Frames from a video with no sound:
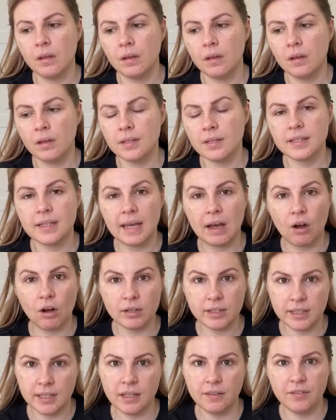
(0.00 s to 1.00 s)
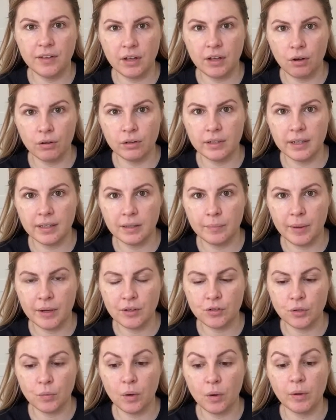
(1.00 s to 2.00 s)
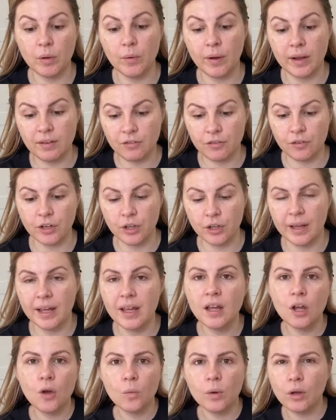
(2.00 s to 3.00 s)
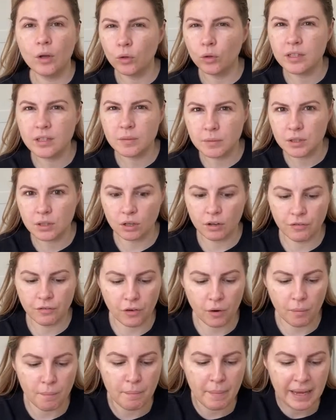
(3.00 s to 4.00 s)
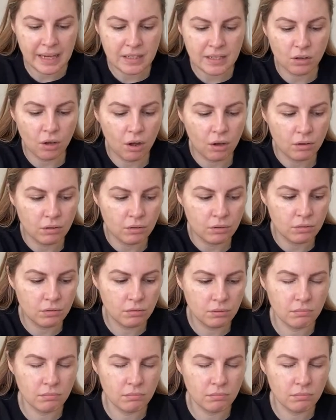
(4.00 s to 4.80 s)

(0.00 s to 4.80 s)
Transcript: sit our TV on in the bedroom while we wait for a unit. We ordered some stuff from Maison,